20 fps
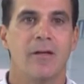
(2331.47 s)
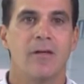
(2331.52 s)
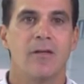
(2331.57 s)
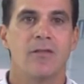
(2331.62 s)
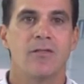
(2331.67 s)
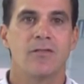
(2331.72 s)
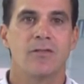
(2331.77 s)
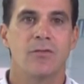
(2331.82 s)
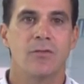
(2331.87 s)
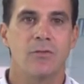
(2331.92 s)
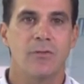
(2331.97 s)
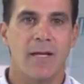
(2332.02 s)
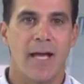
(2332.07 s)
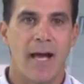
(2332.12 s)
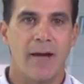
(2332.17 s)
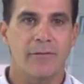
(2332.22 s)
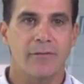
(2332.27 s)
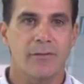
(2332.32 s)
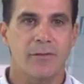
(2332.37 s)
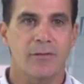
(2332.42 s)
Soon
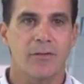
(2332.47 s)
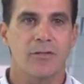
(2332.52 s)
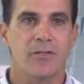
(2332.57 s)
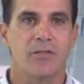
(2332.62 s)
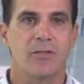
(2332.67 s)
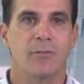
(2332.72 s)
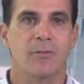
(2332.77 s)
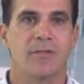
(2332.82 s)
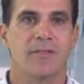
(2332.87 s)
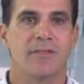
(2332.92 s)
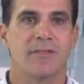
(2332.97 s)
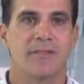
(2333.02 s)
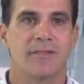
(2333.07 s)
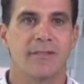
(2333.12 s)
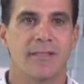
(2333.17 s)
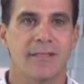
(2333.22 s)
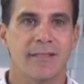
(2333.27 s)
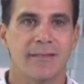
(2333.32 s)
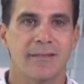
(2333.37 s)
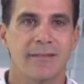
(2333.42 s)
after, she was
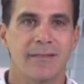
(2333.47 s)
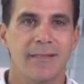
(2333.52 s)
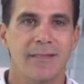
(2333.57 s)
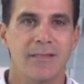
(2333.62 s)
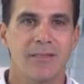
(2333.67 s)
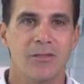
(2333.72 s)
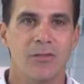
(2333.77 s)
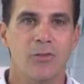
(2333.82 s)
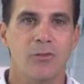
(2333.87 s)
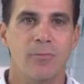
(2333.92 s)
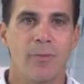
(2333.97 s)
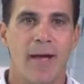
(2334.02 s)
62